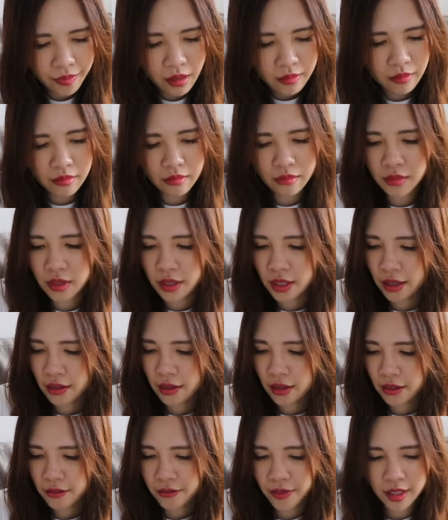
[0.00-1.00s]

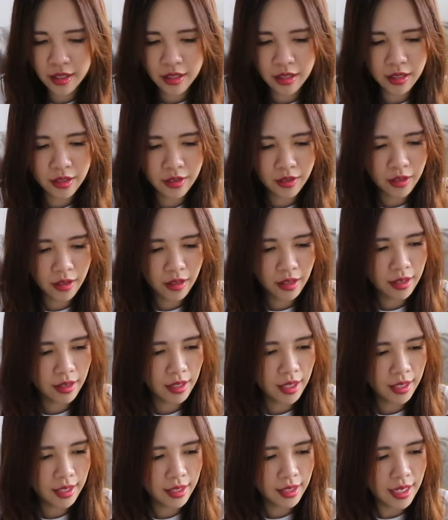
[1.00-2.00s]
Nothing fancy or anything
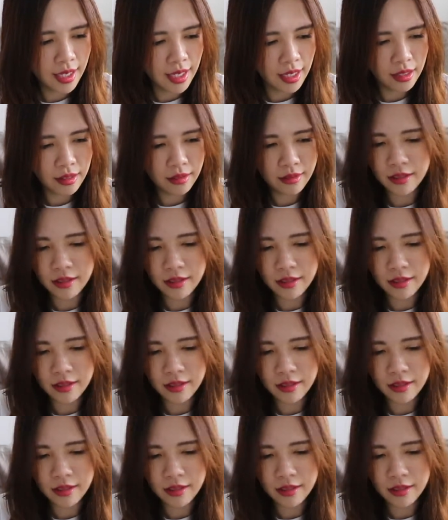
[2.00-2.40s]
like that.